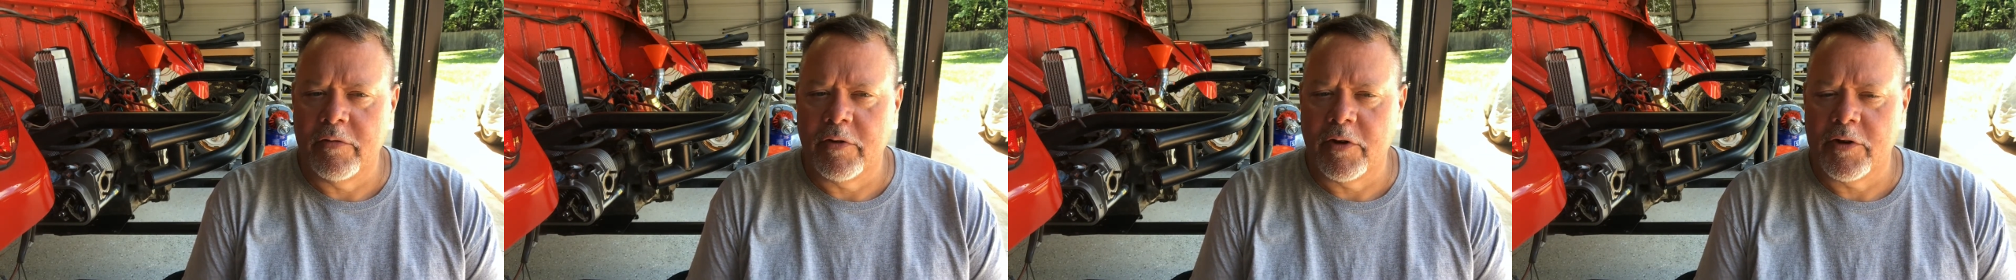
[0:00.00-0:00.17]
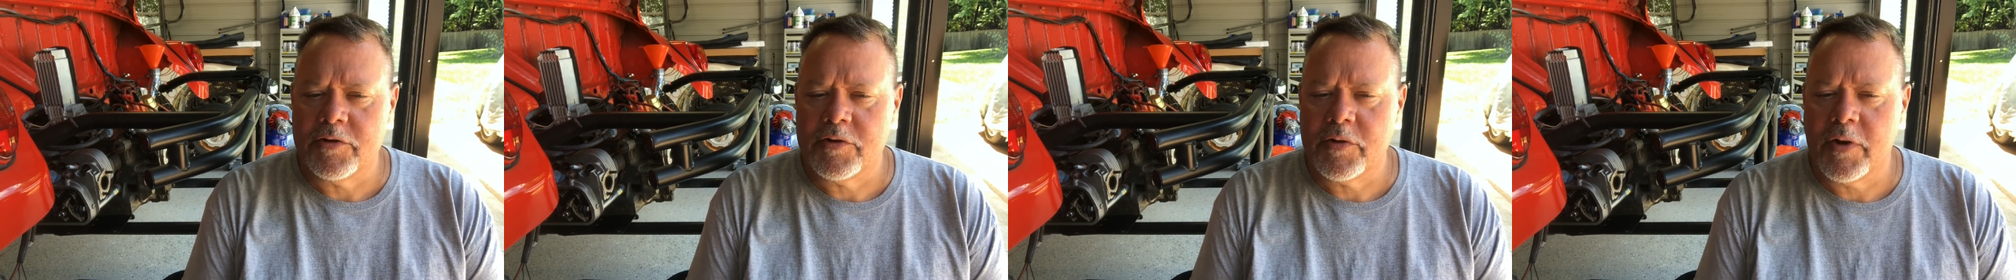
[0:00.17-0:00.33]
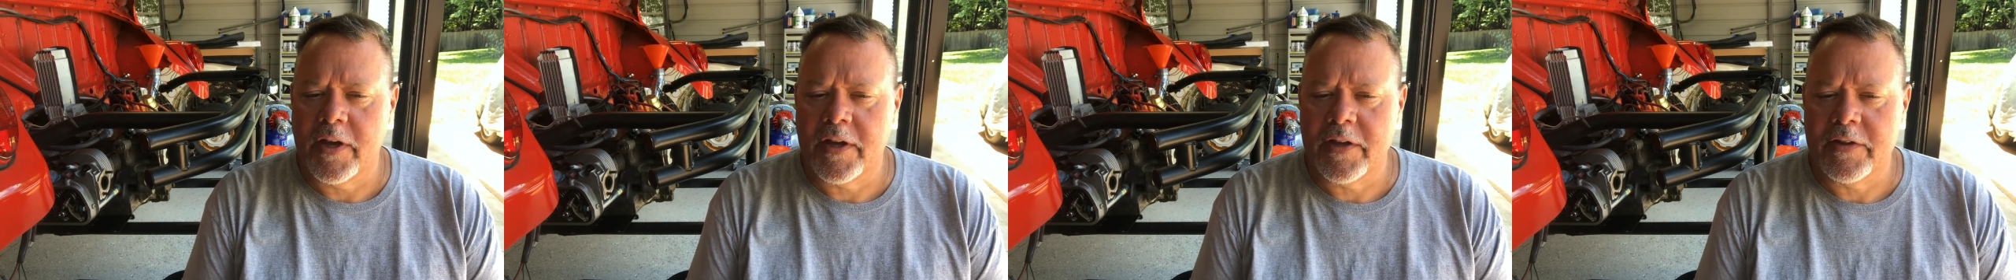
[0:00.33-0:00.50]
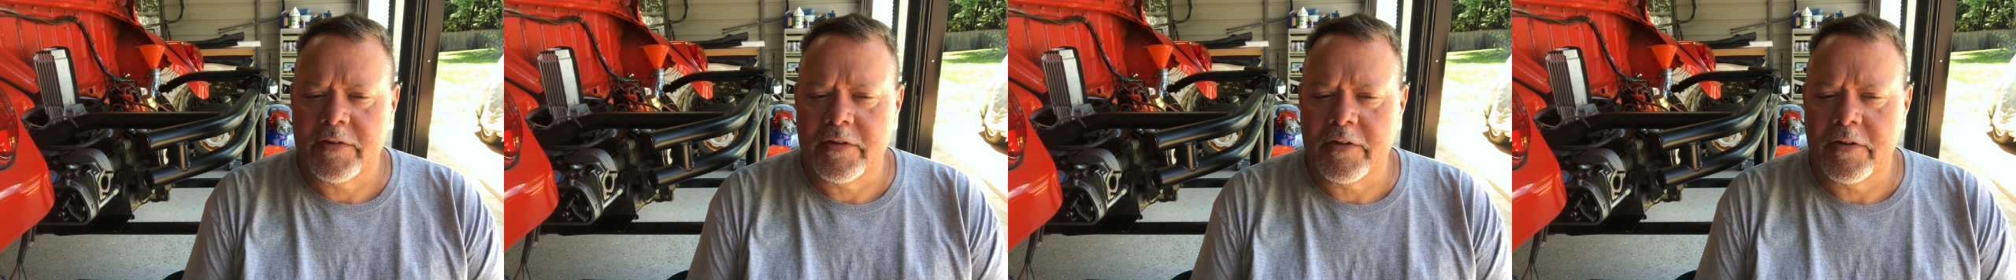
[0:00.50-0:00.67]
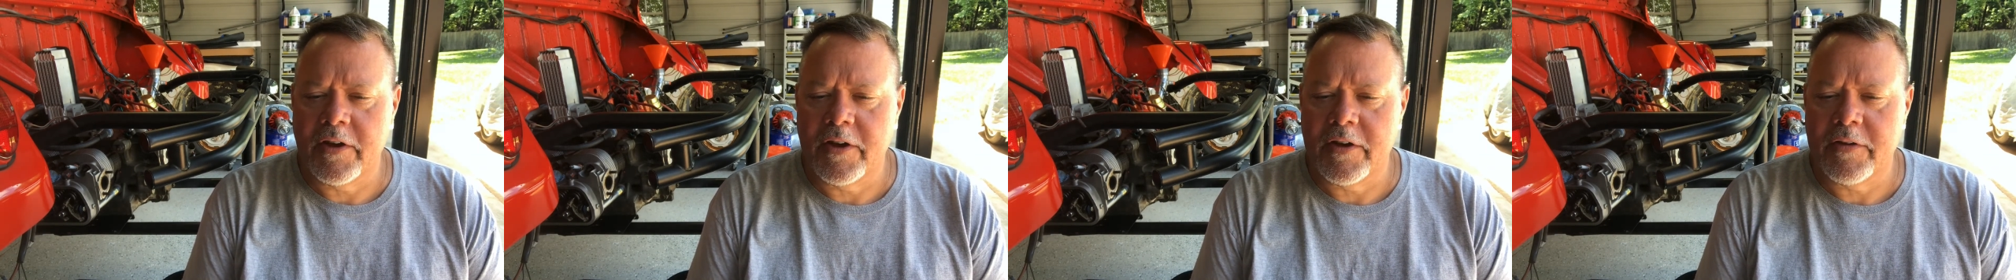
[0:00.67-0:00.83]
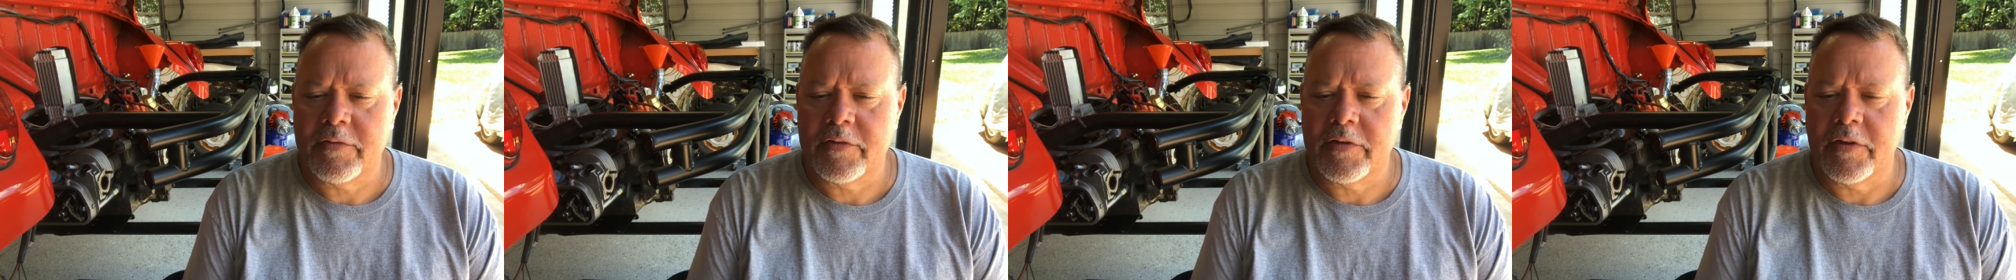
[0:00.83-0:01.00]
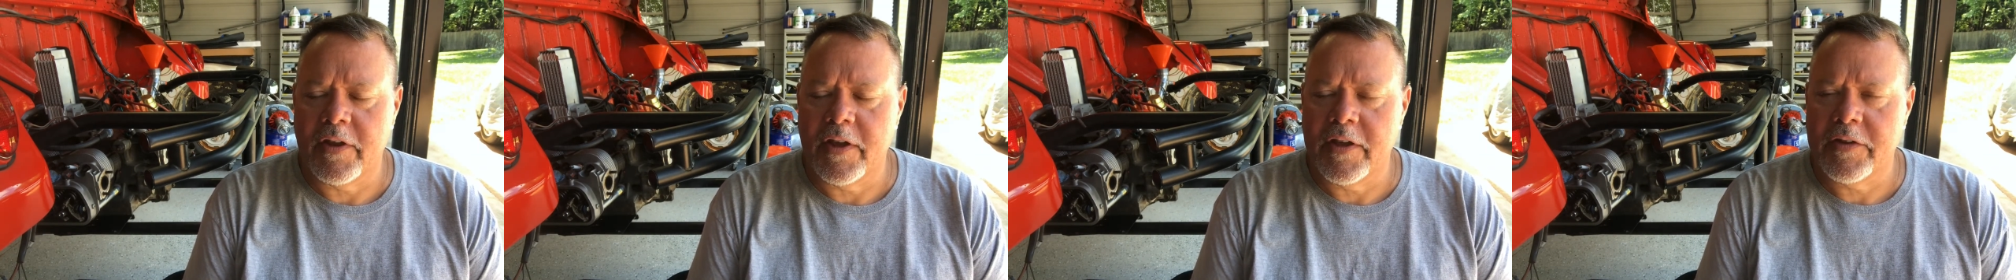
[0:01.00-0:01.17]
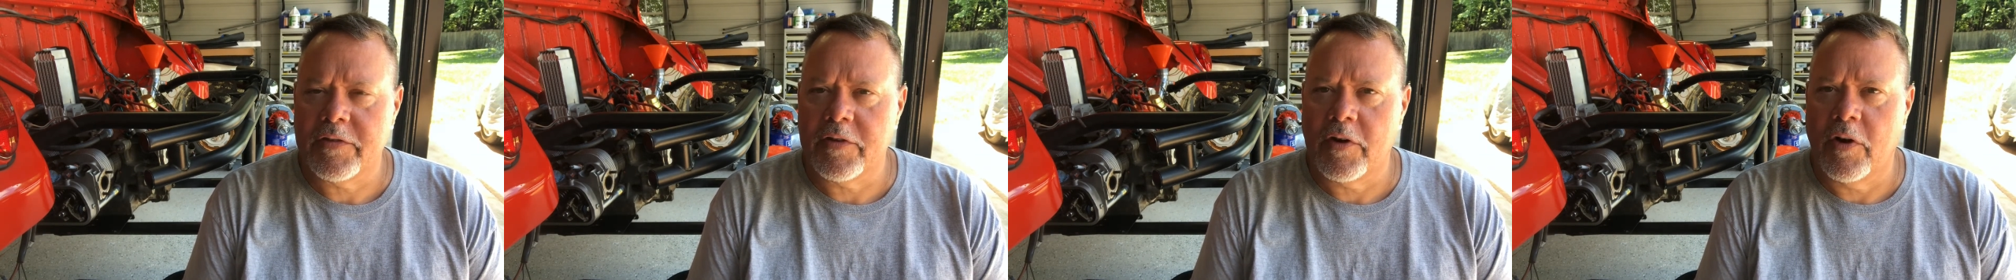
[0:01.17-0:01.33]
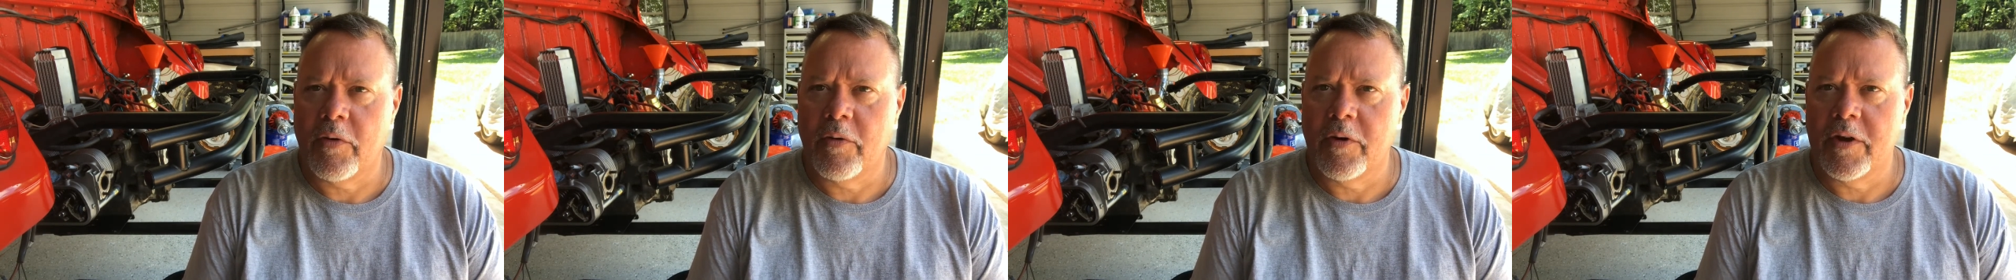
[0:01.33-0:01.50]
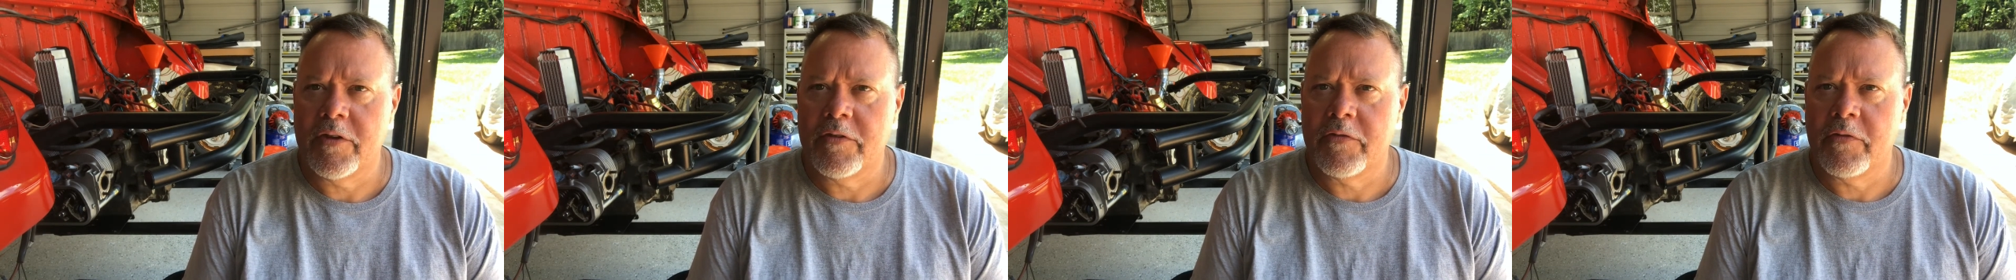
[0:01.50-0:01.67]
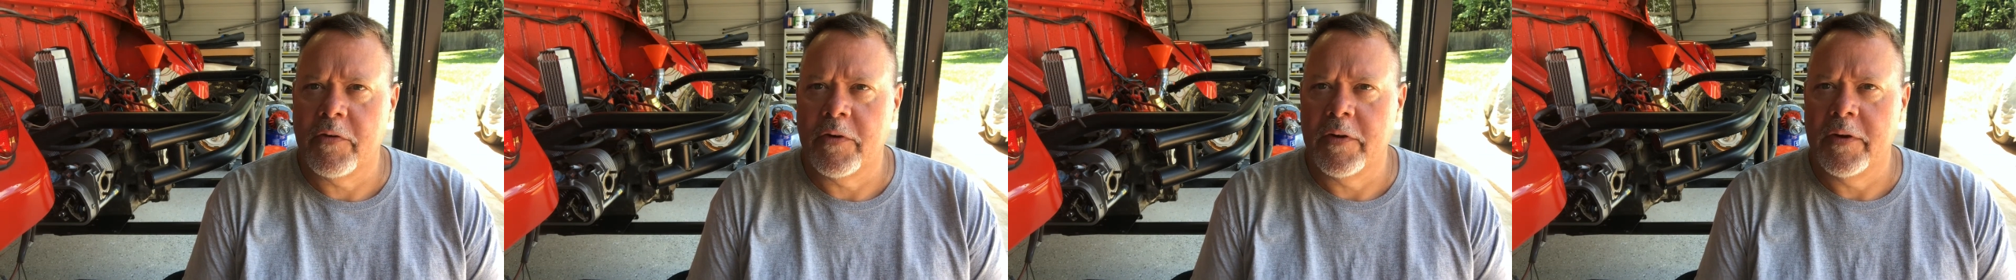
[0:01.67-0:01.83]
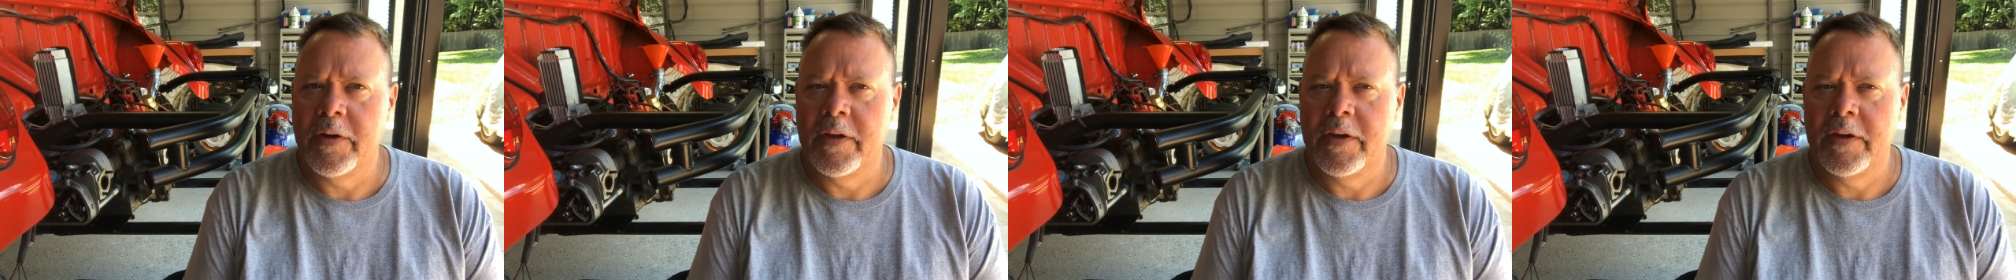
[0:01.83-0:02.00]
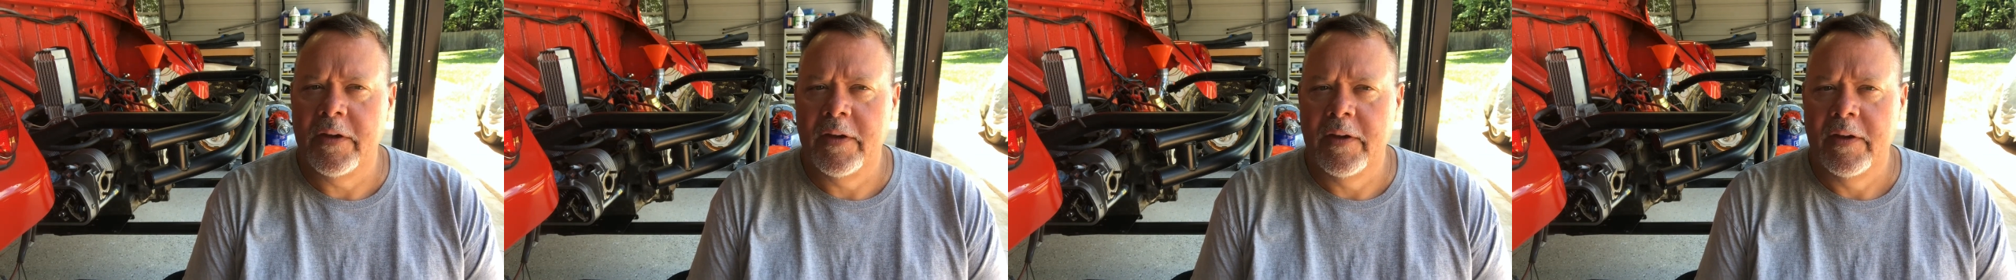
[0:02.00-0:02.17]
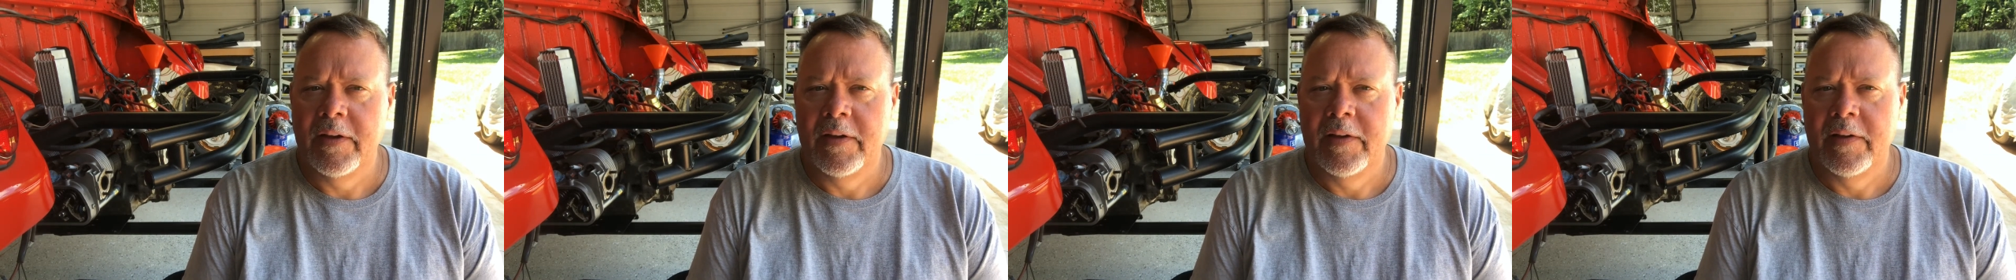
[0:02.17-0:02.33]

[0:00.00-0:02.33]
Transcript: Volkswagen stuff, so that's always fun.